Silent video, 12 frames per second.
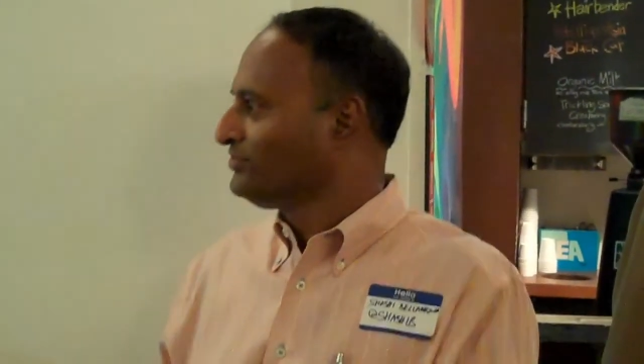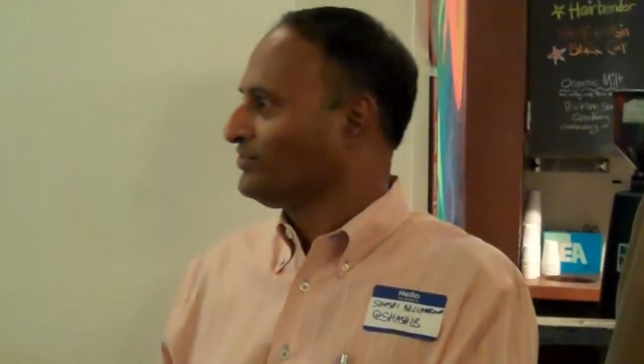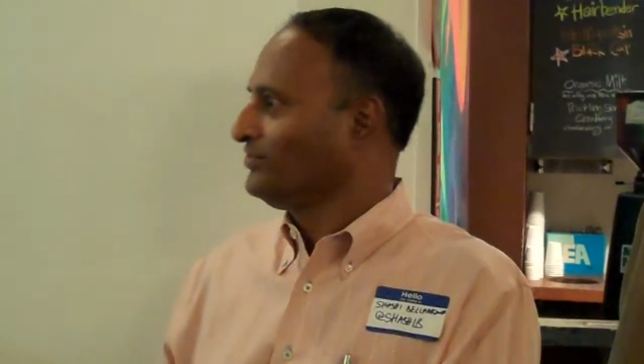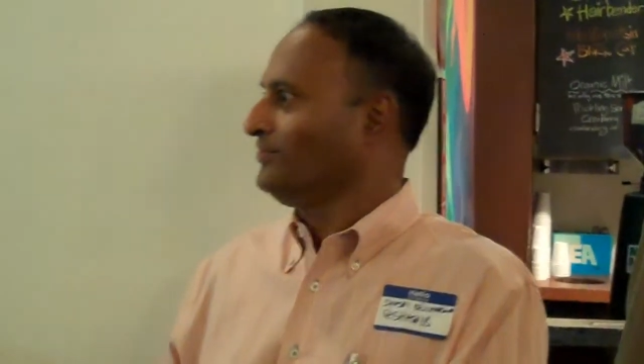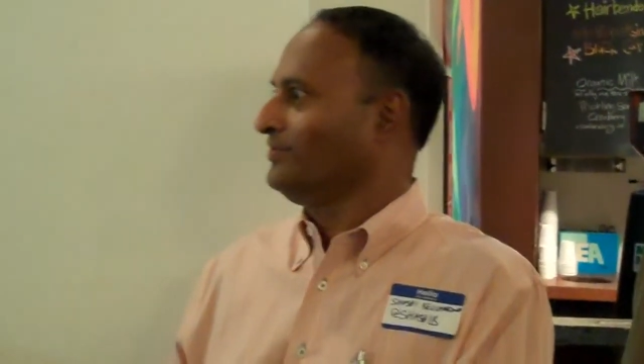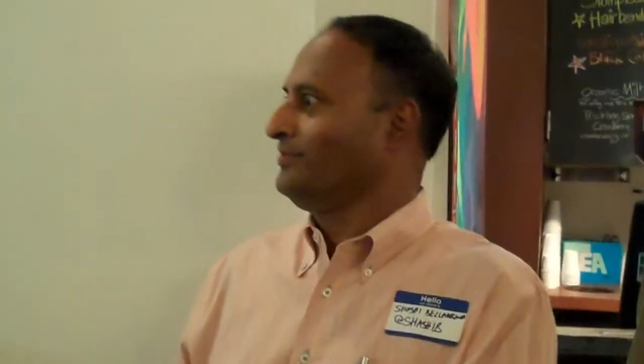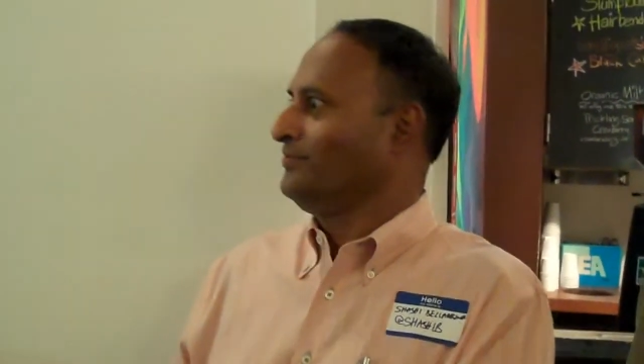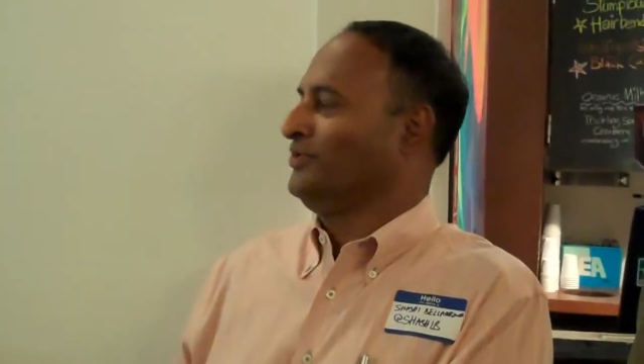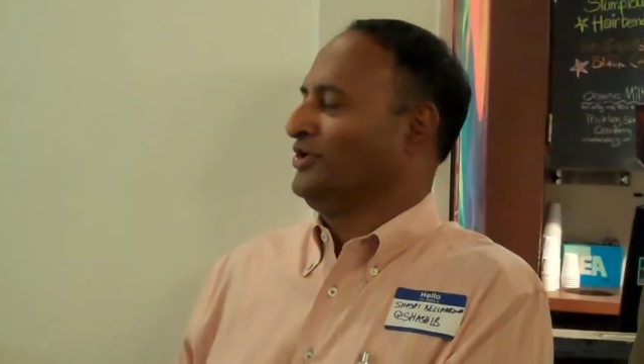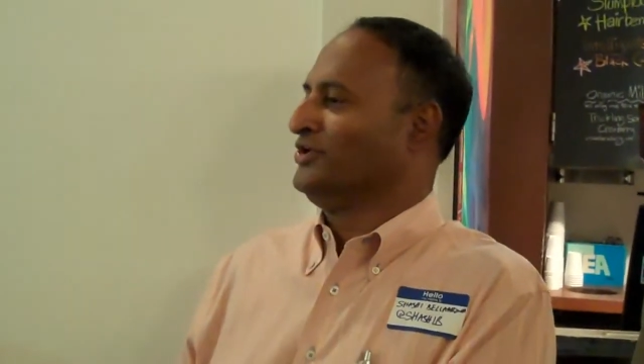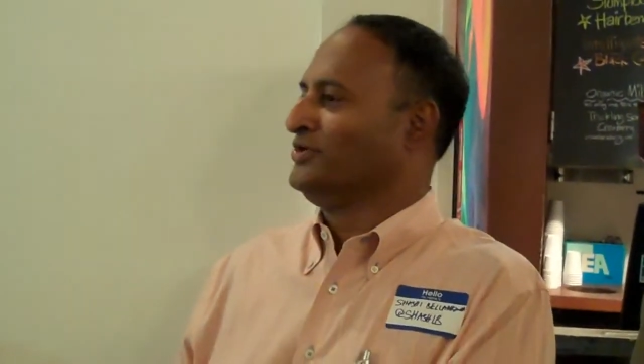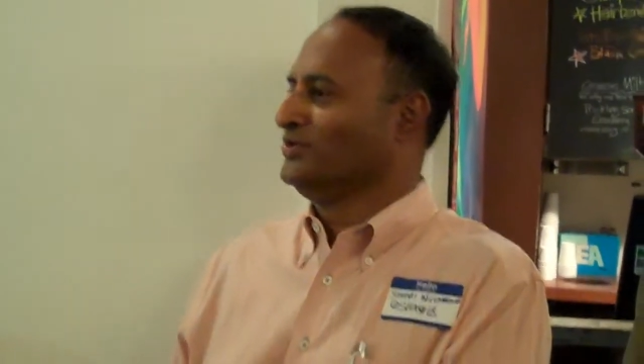So
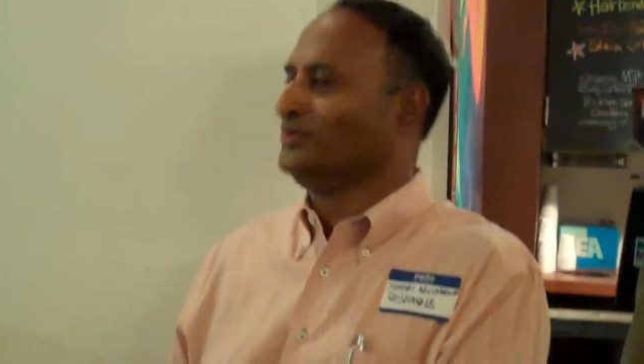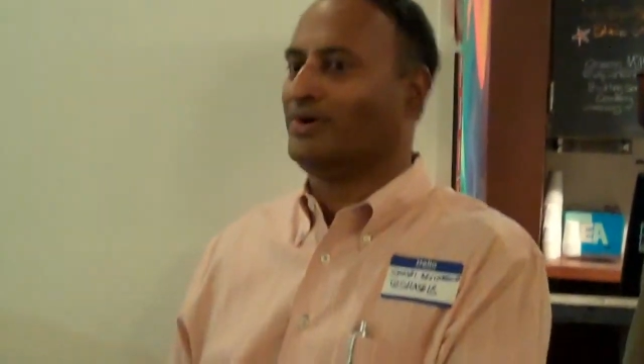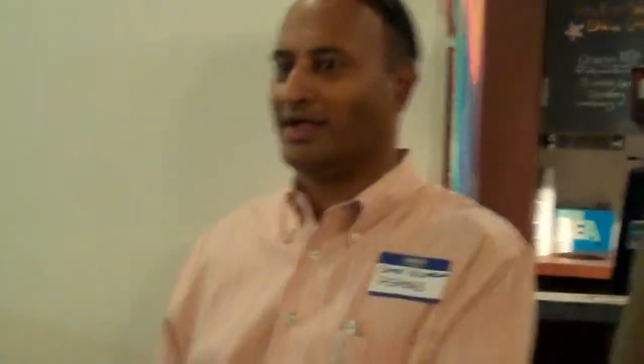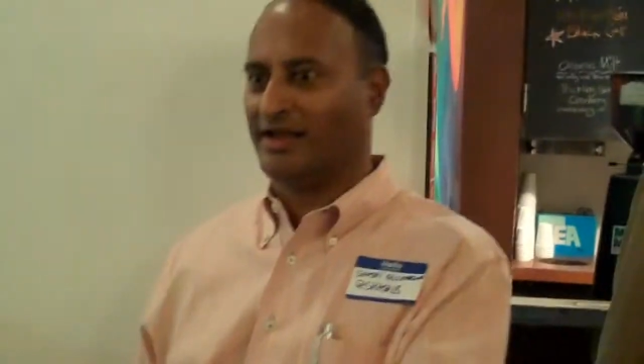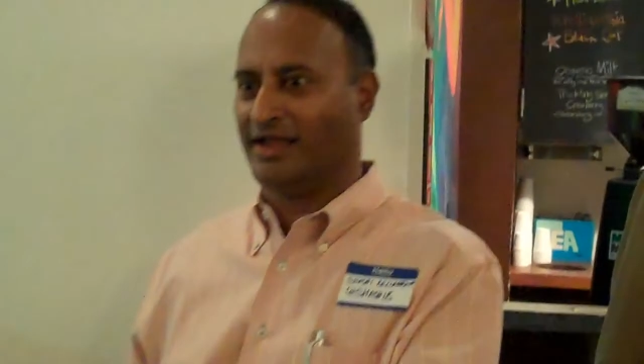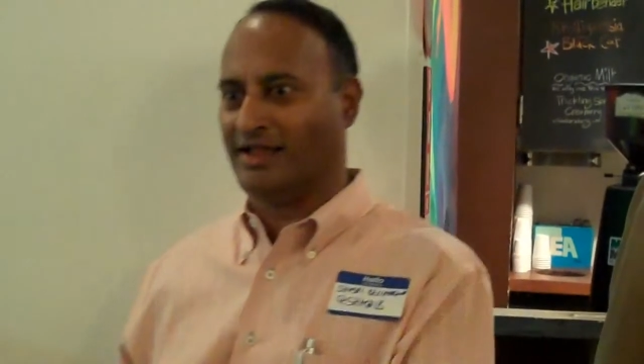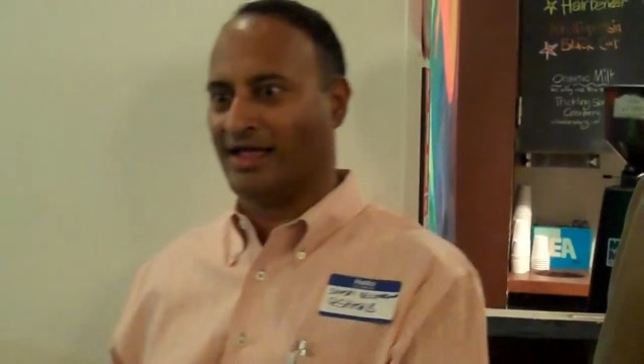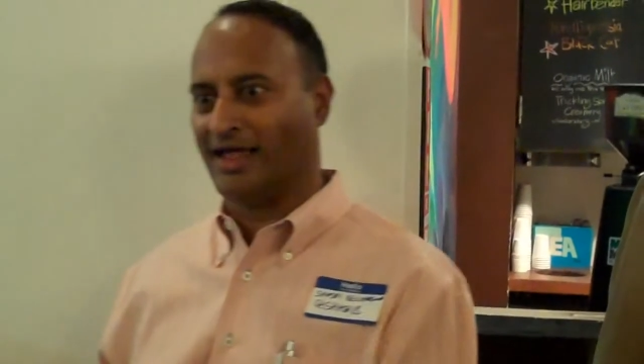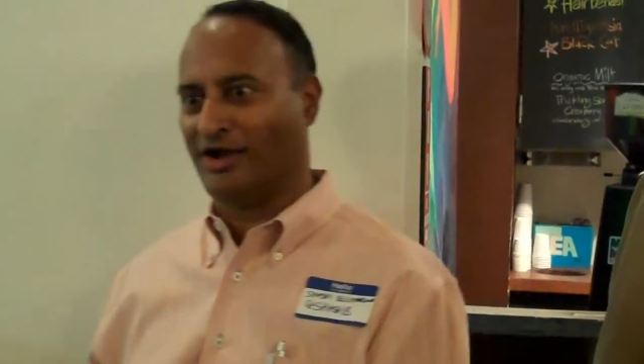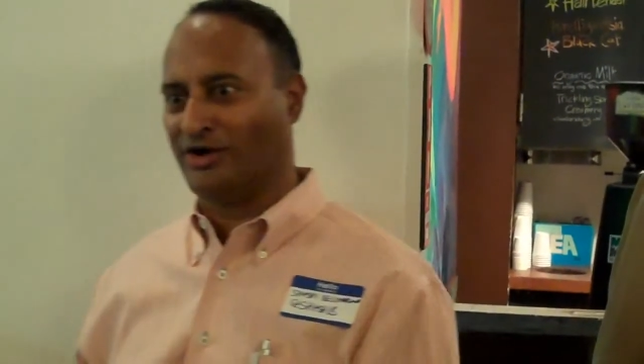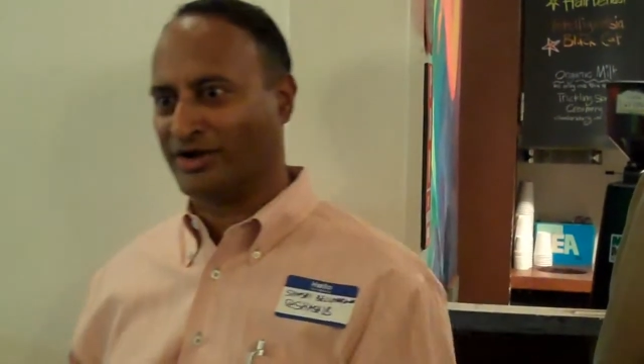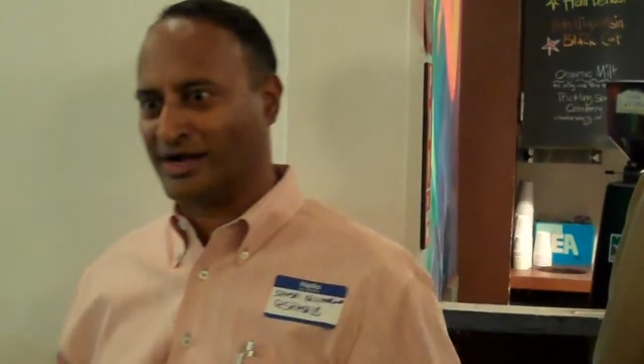what do you do?
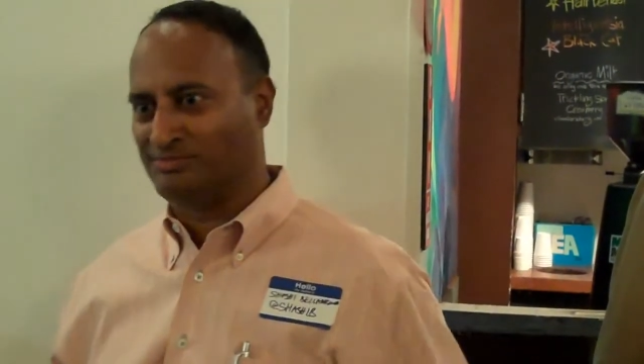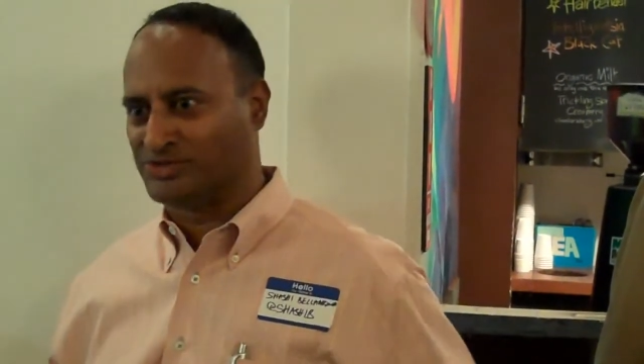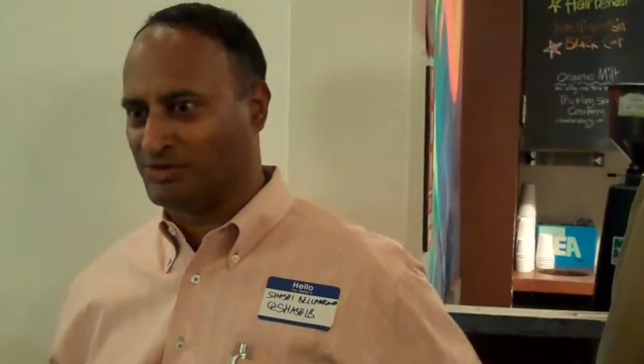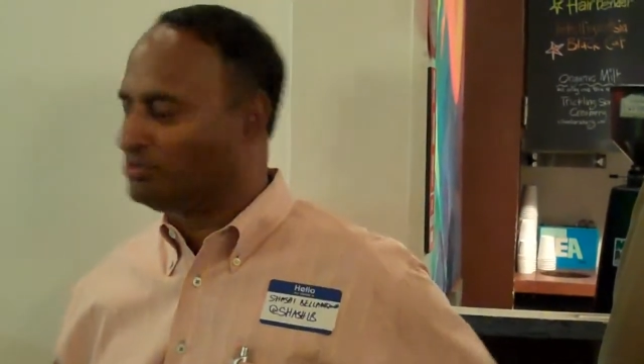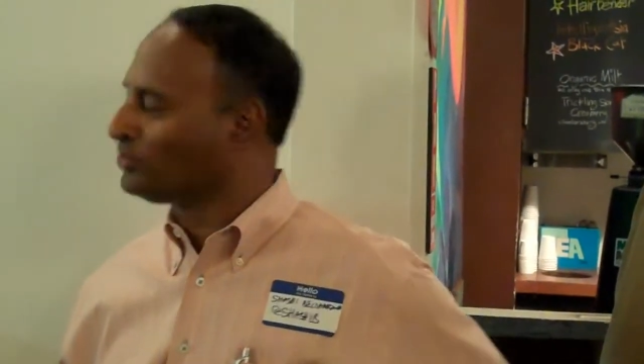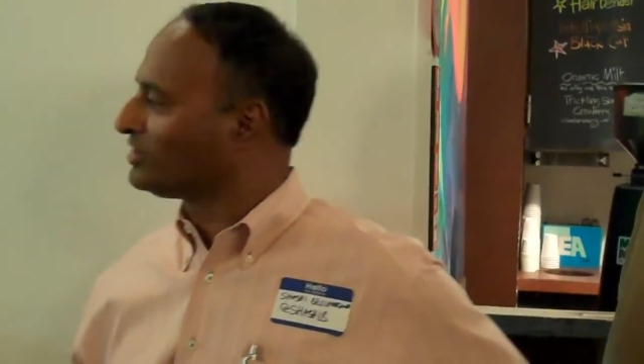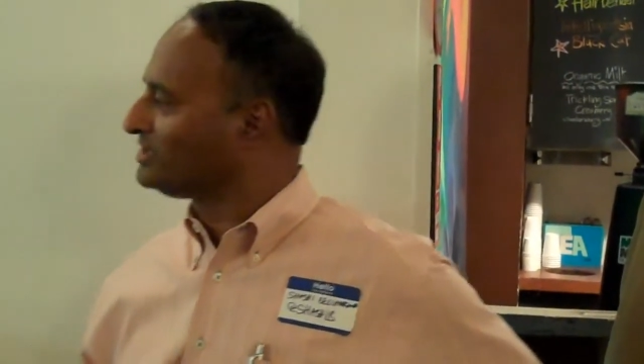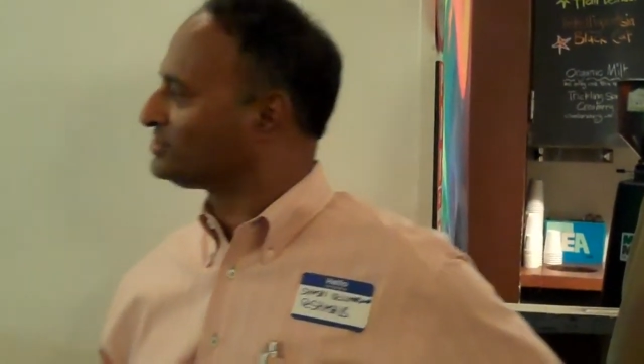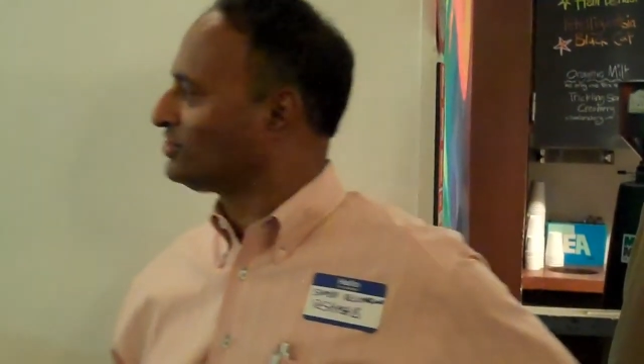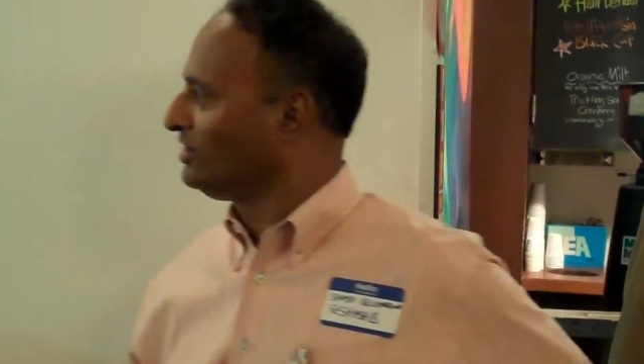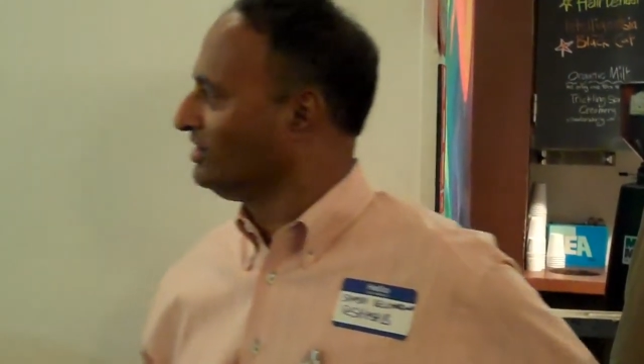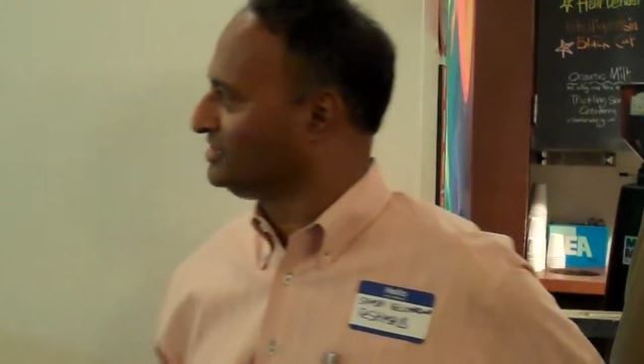And along comes a book,
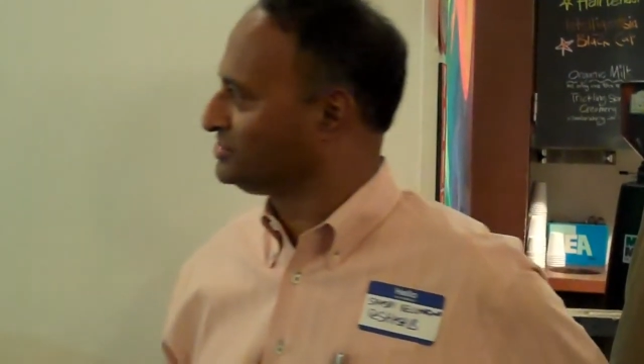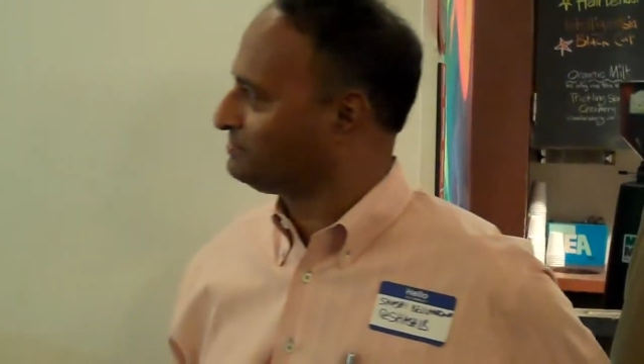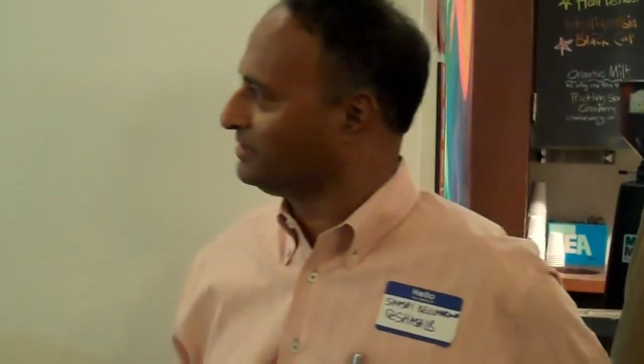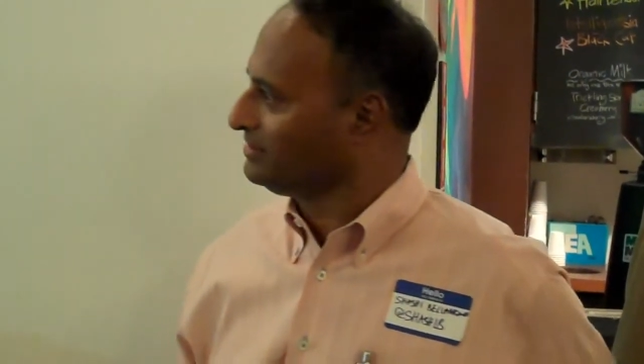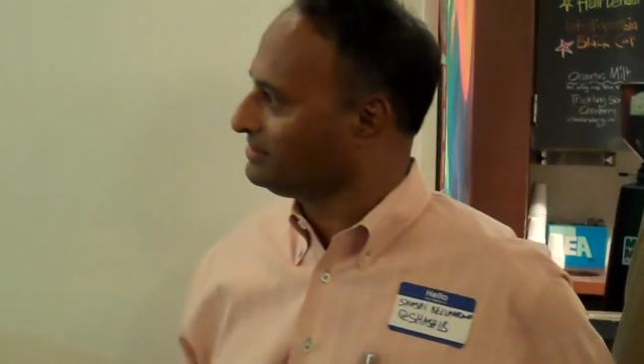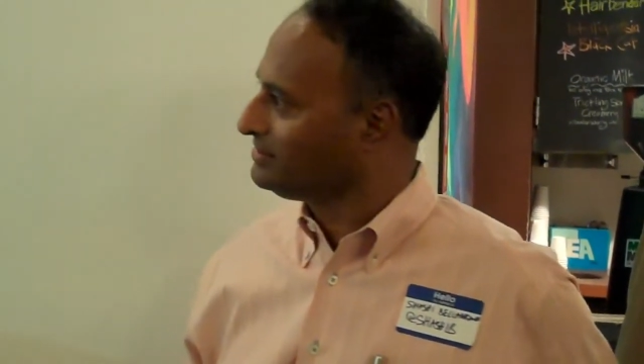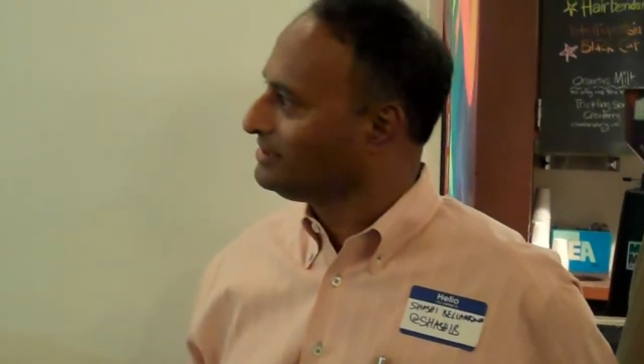it's called Linchpin.